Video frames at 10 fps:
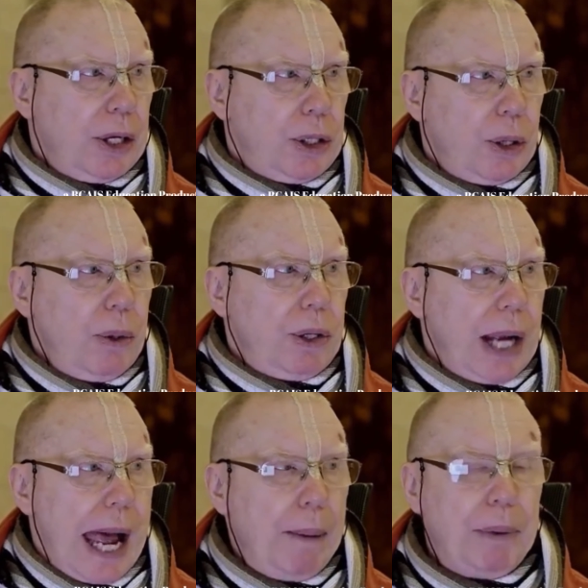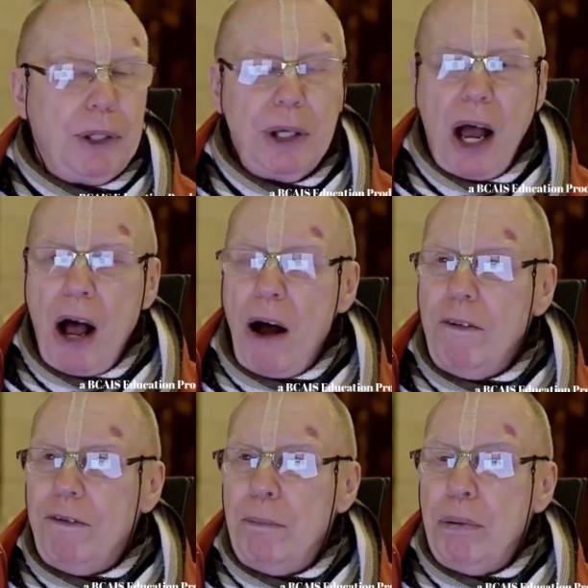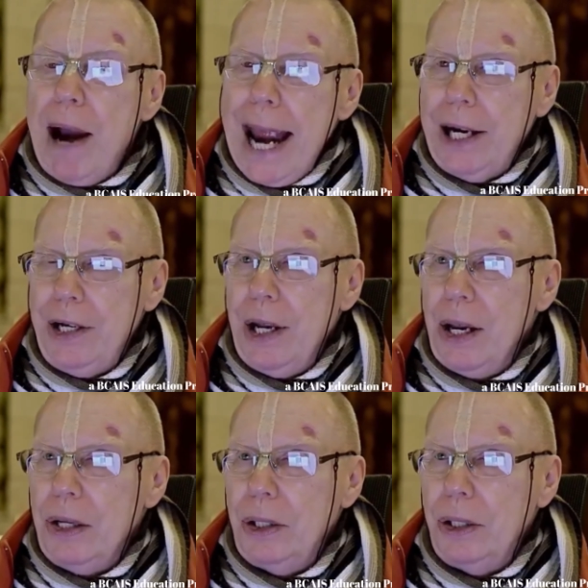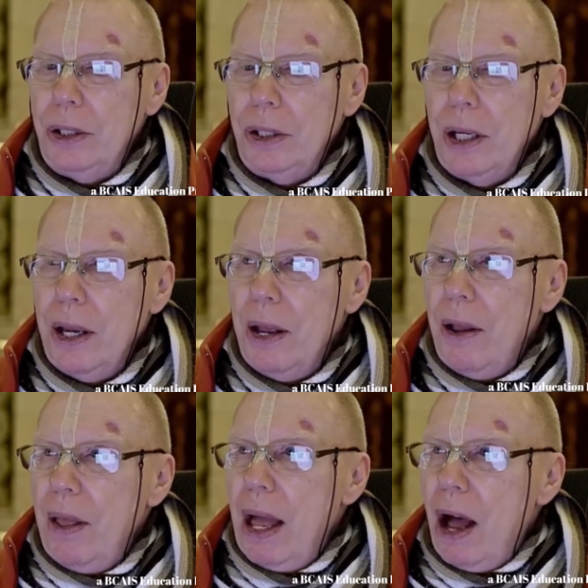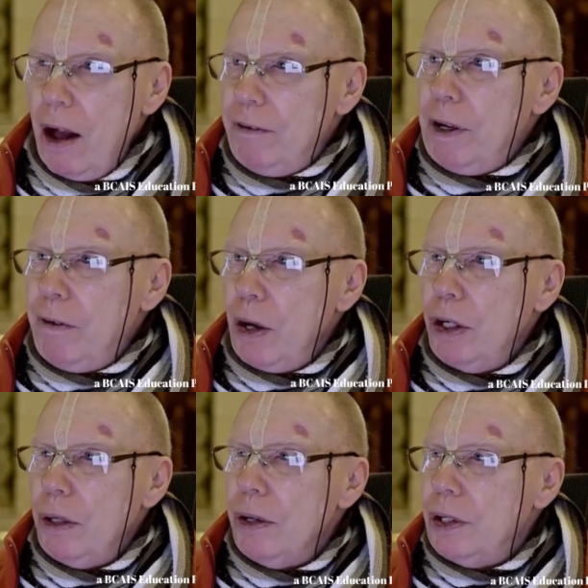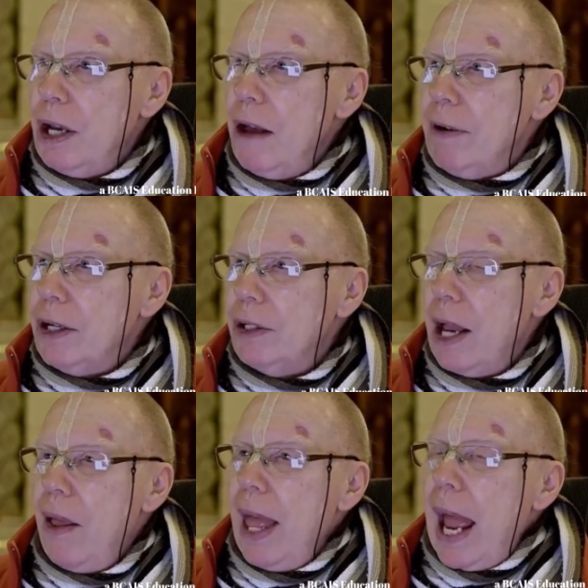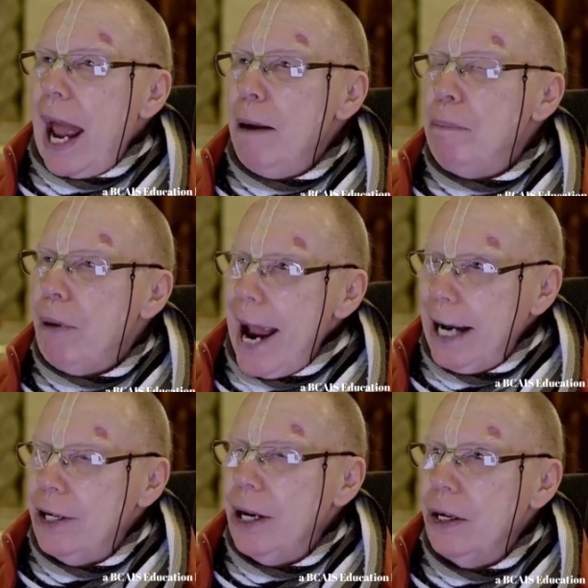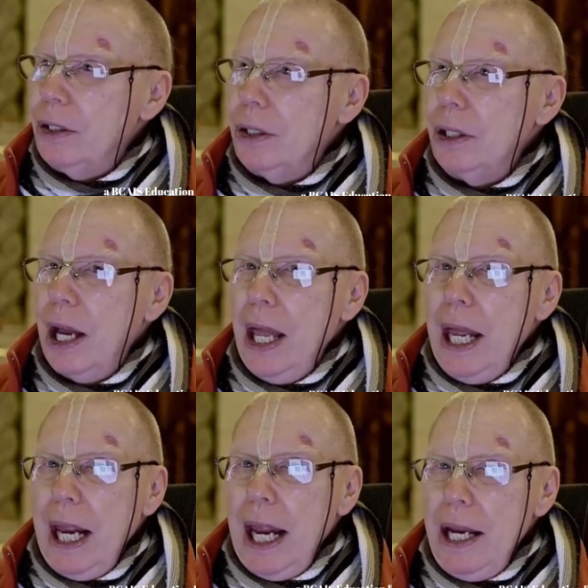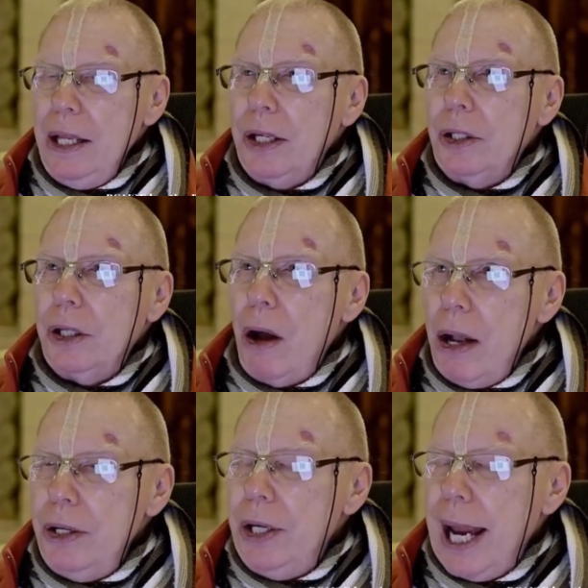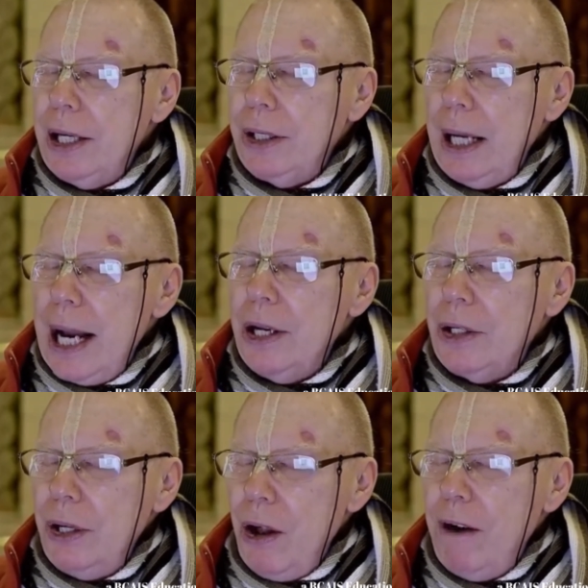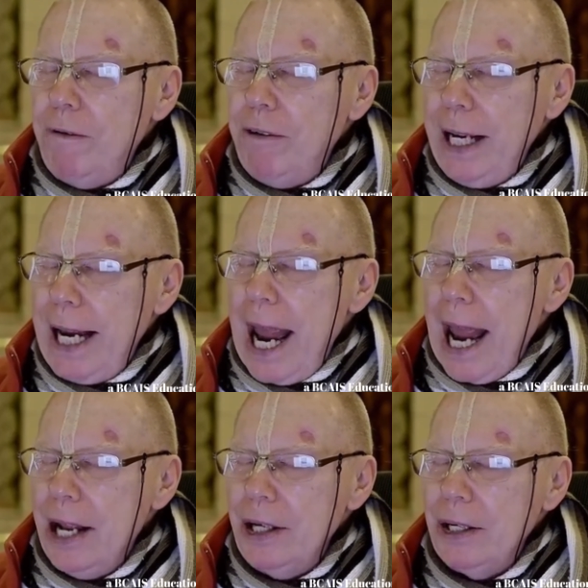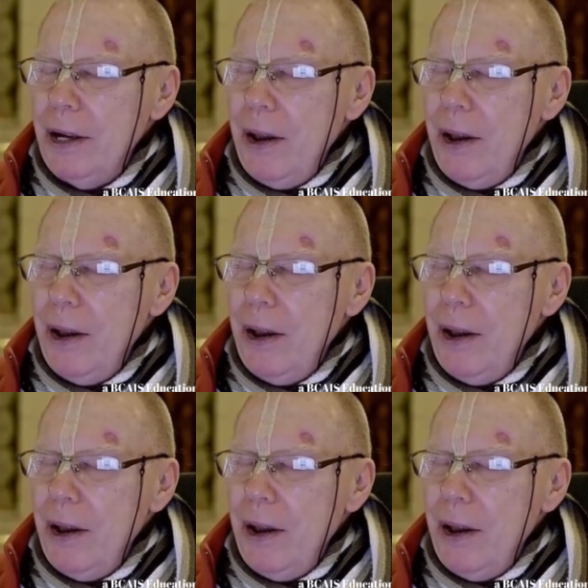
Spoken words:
two types of practice of devotional service. And practice, in this context, let us not forget